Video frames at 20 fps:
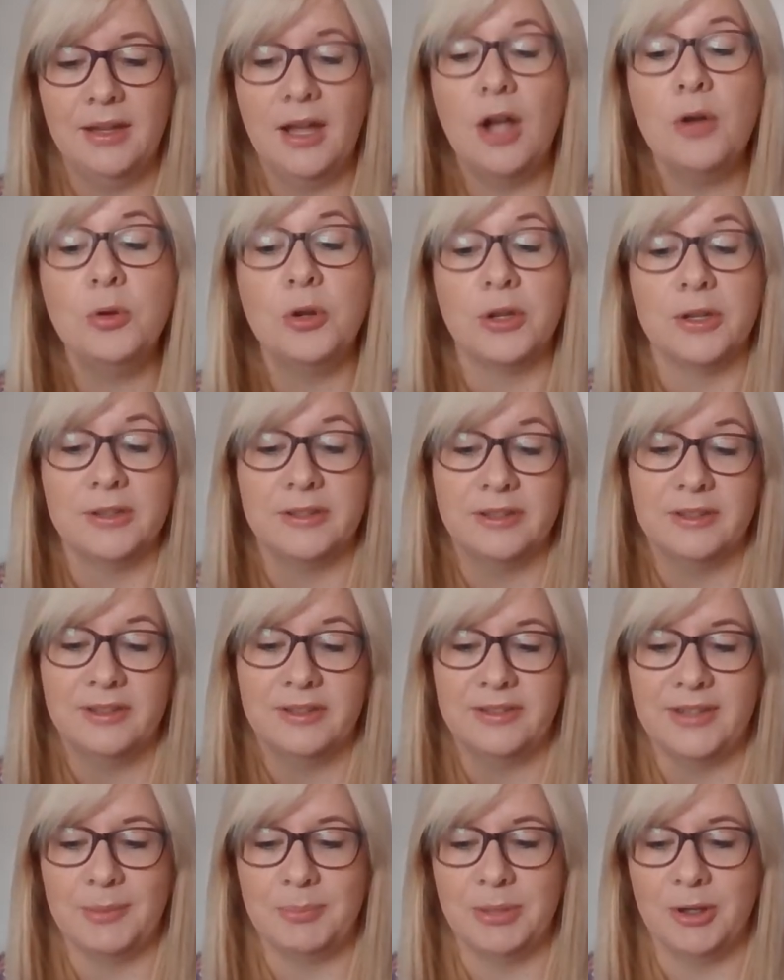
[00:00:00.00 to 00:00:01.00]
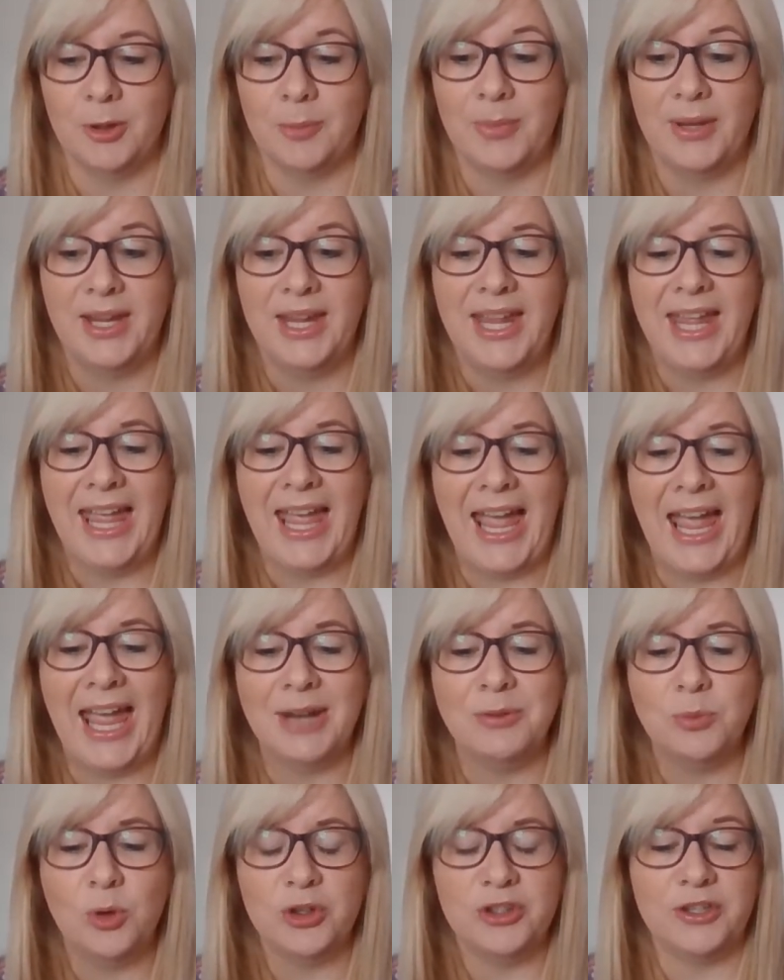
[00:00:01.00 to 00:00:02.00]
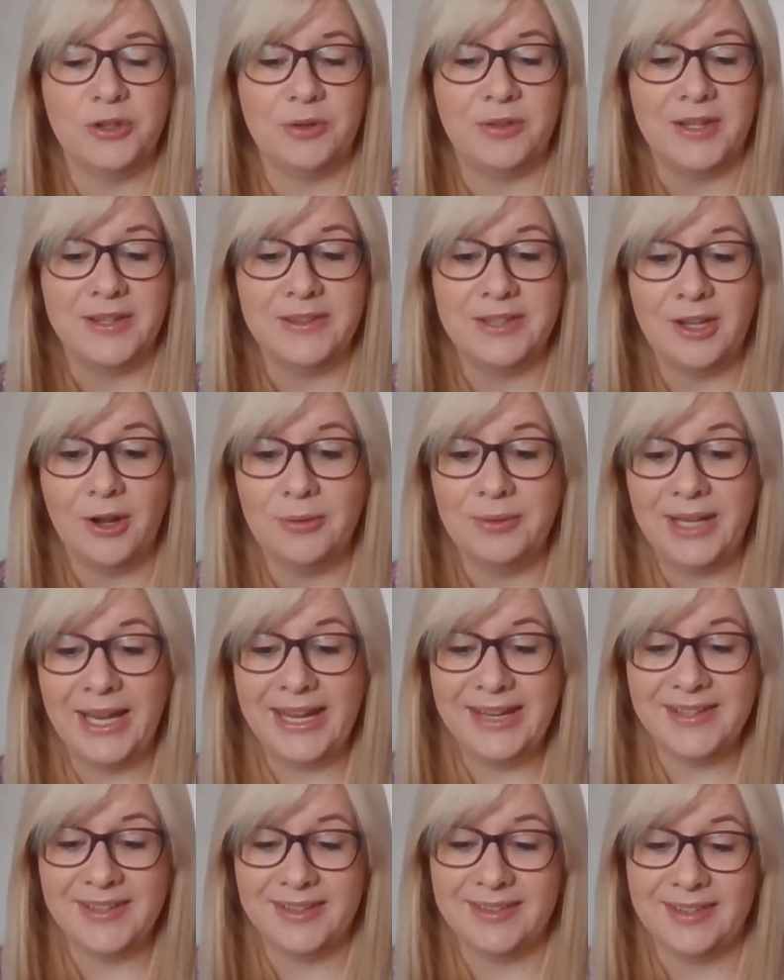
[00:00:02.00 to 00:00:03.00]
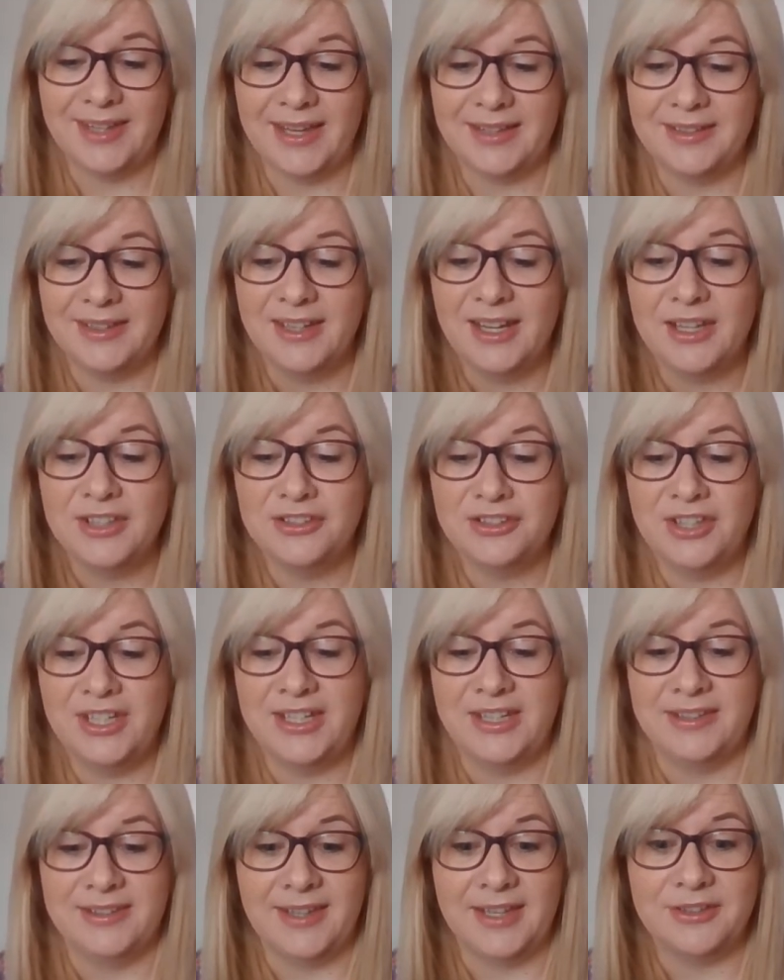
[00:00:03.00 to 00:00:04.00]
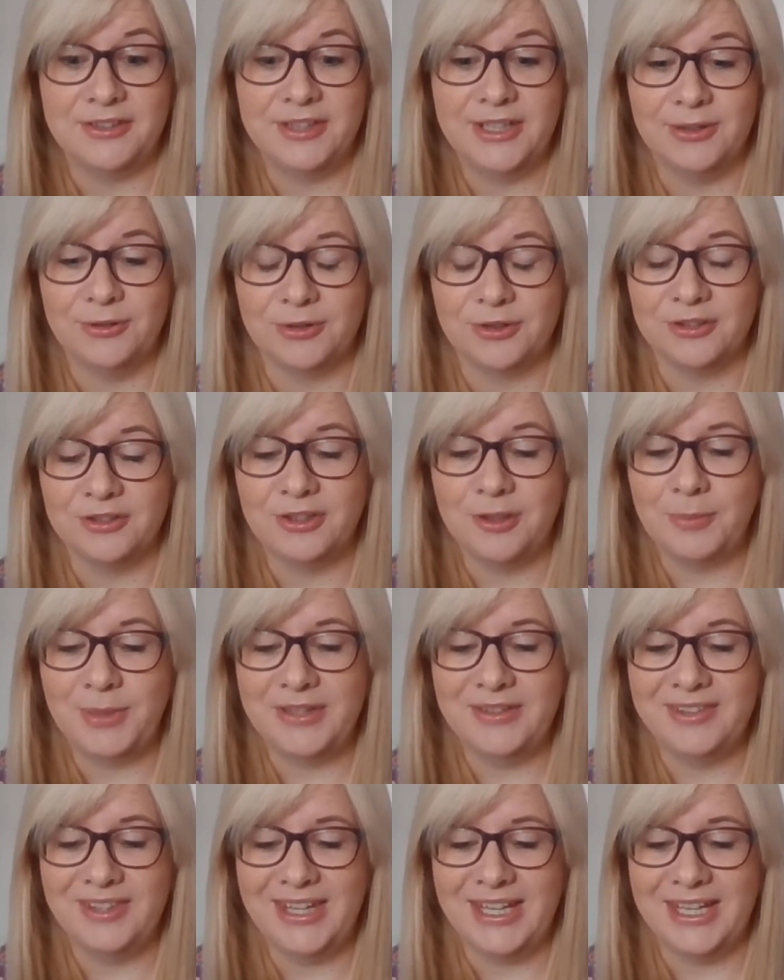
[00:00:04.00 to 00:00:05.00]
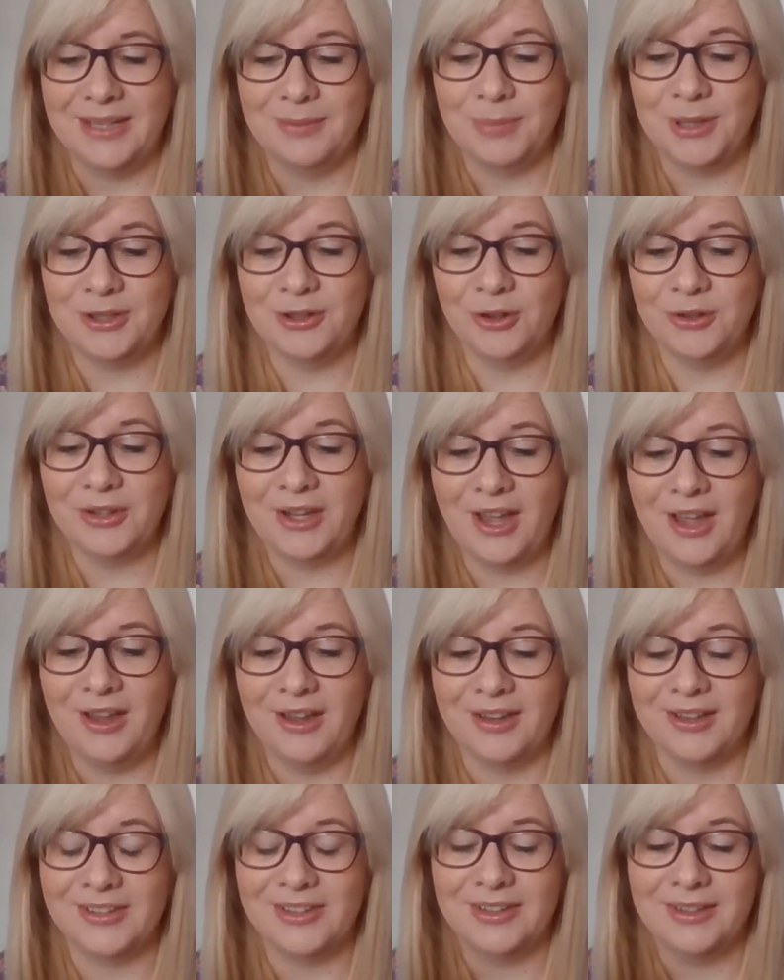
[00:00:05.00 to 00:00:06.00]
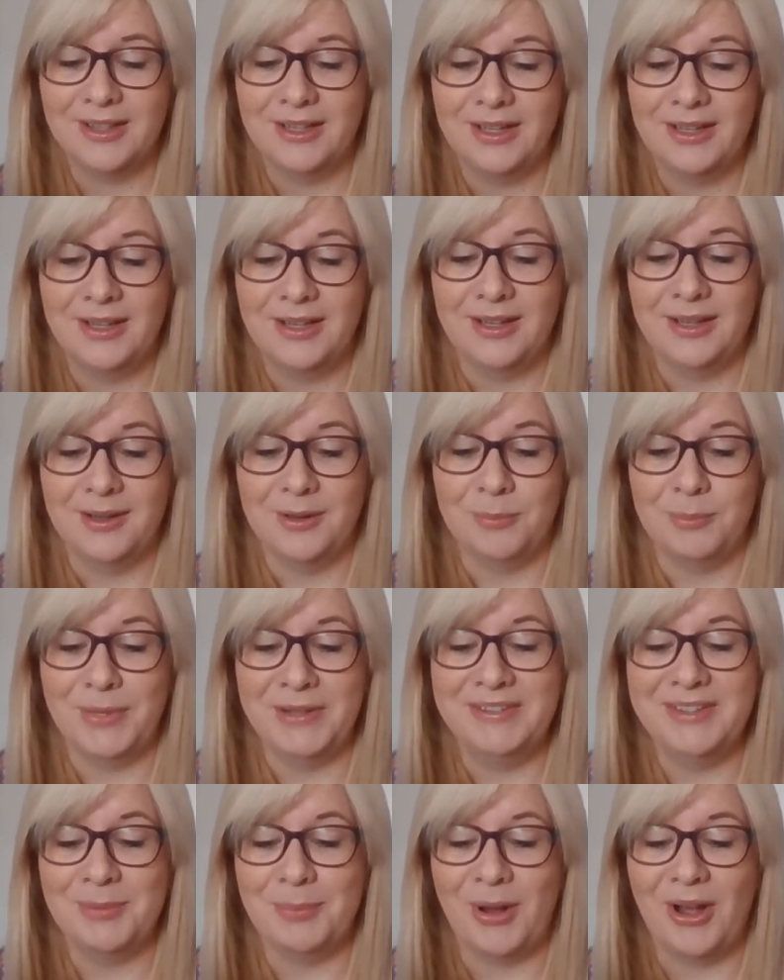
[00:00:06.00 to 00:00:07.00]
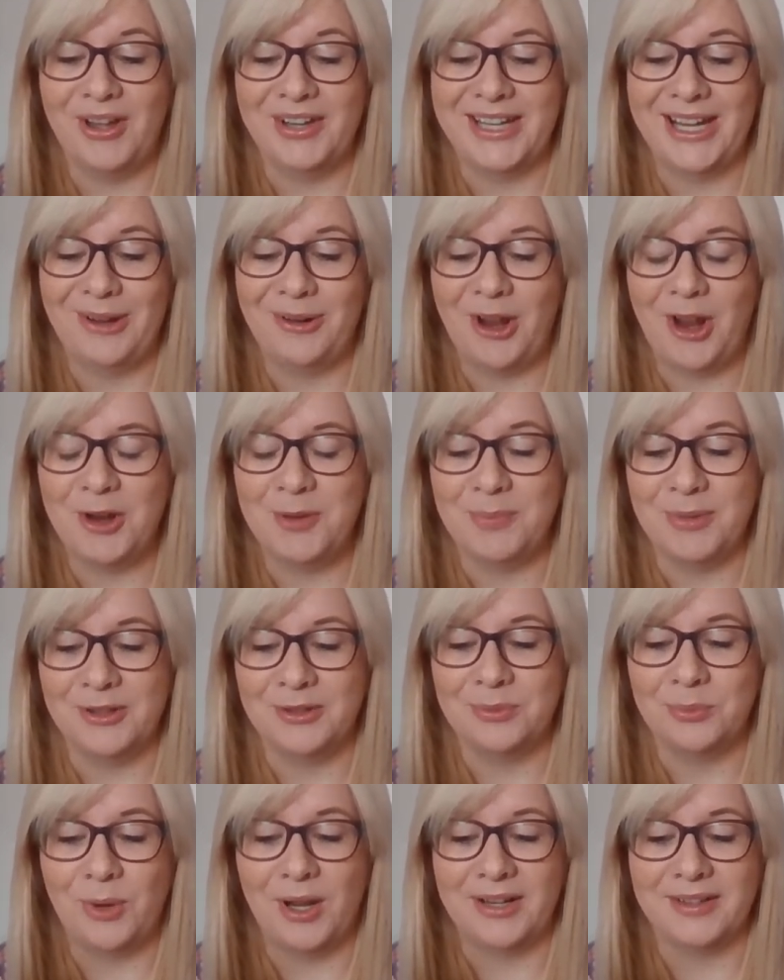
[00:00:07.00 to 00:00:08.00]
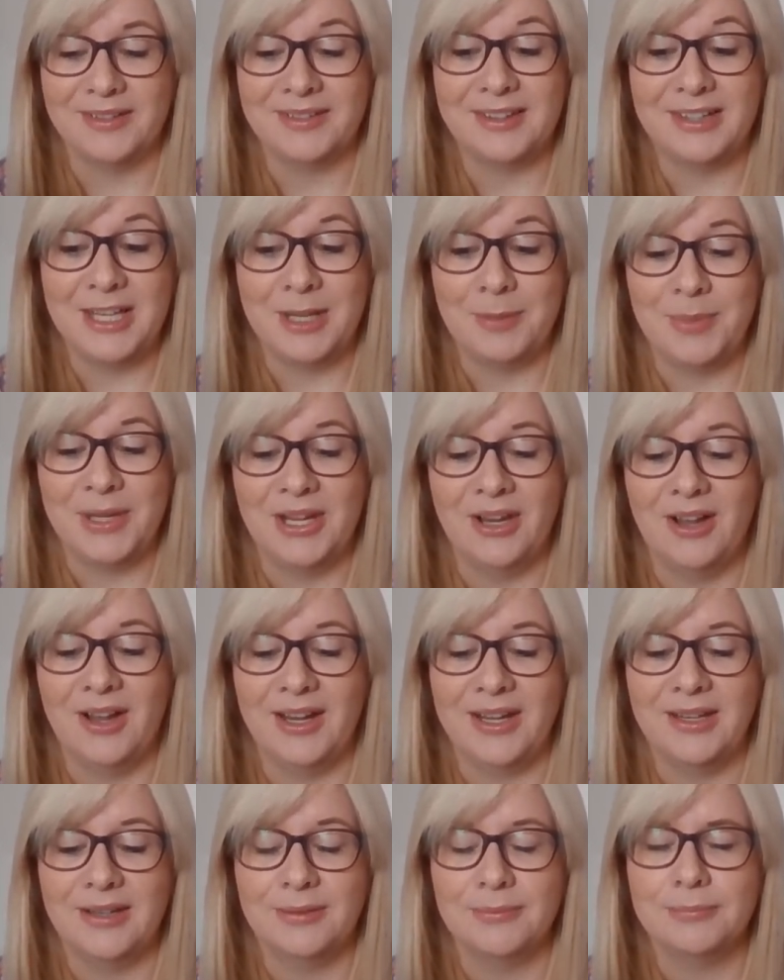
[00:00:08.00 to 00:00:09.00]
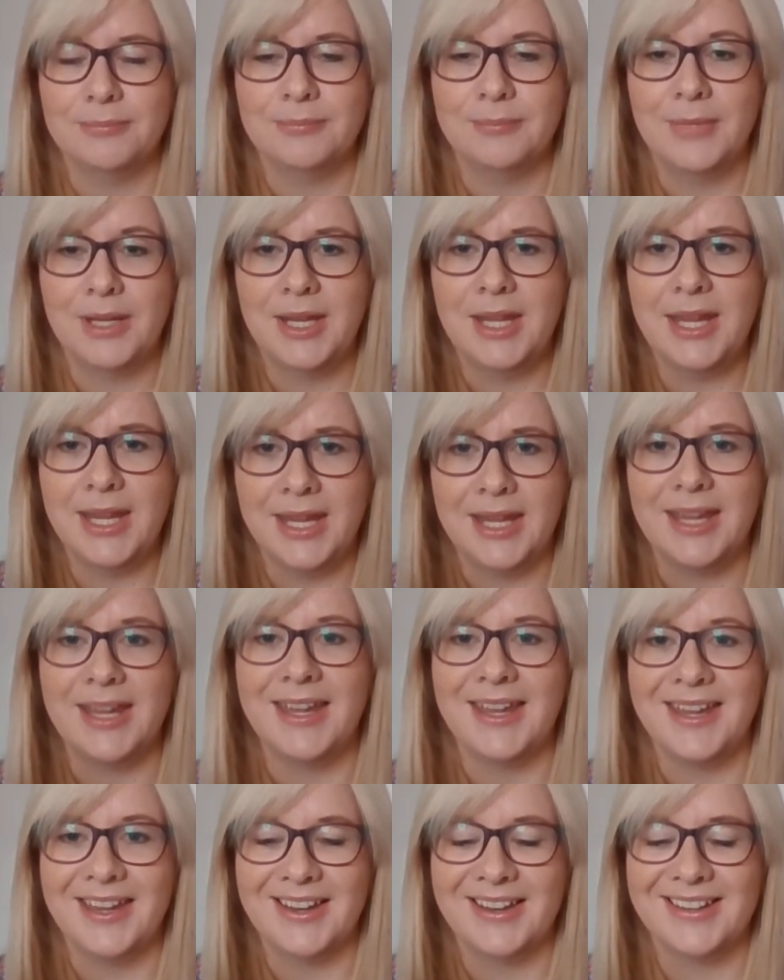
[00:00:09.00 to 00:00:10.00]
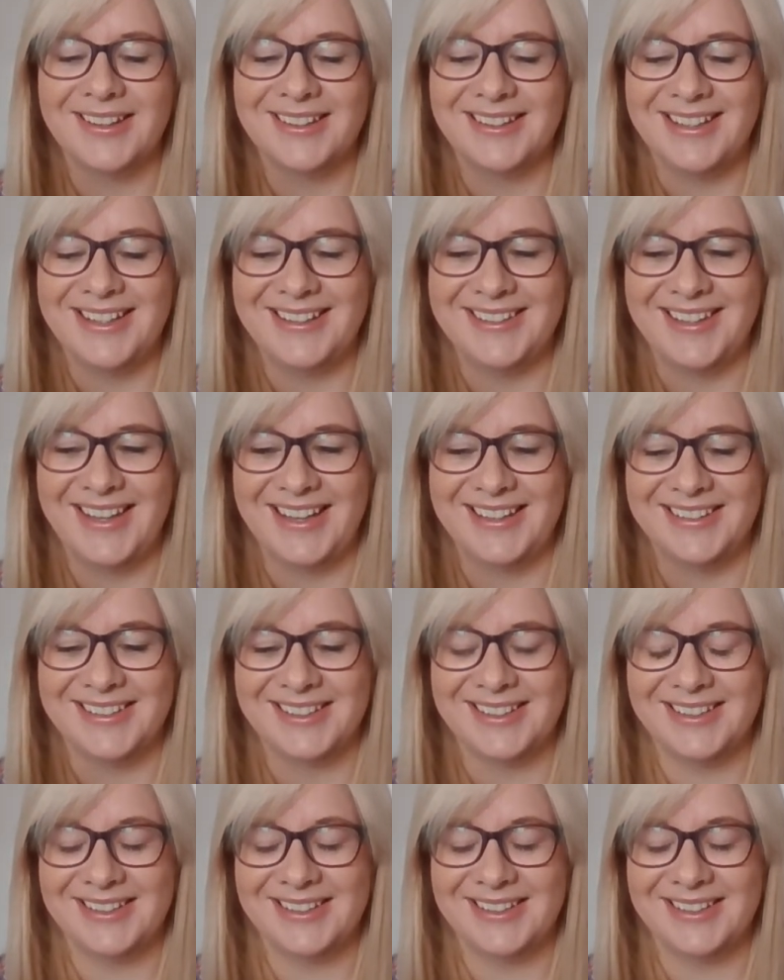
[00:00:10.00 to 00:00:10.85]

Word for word: "Oh, good!" said Plop. "And what do you think the old lady said? She said children should be seen but not heard. Mr. Barn Owl opened one sleepy eye. Hear, hear, he said.